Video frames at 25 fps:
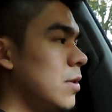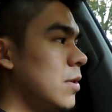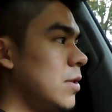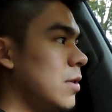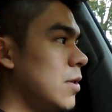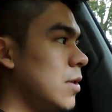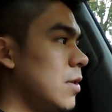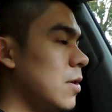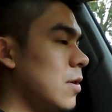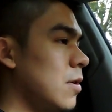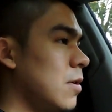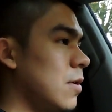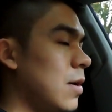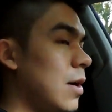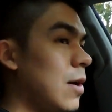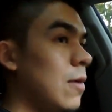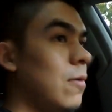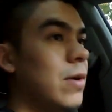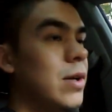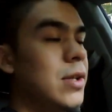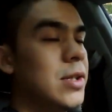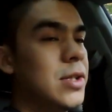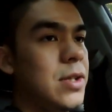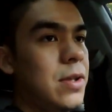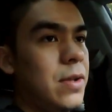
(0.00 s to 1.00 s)
So I
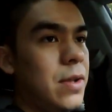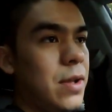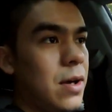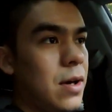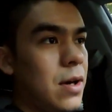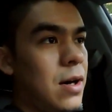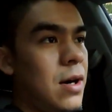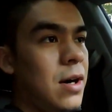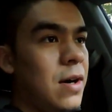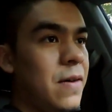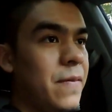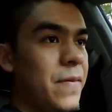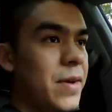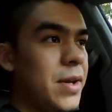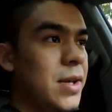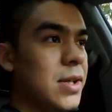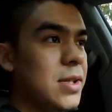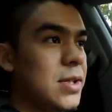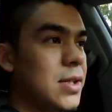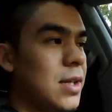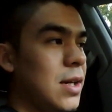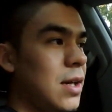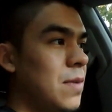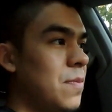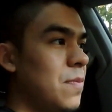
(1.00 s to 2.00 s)
went to the
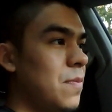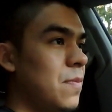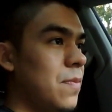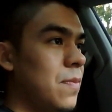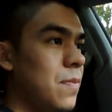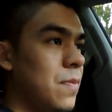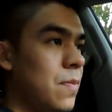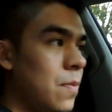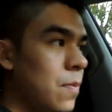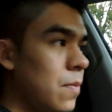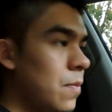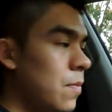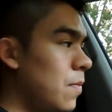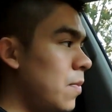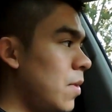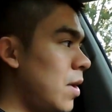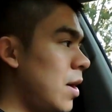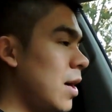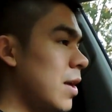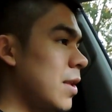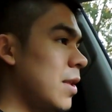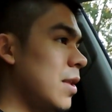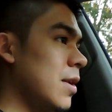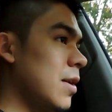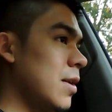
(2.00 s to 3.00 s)
obvious. I
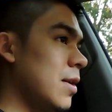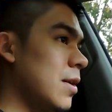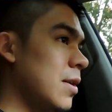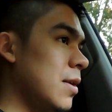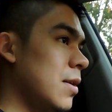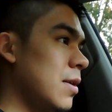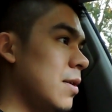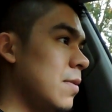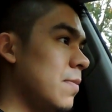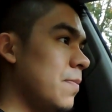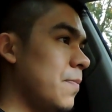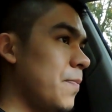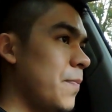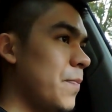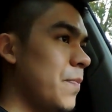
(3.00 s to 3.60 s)
bought the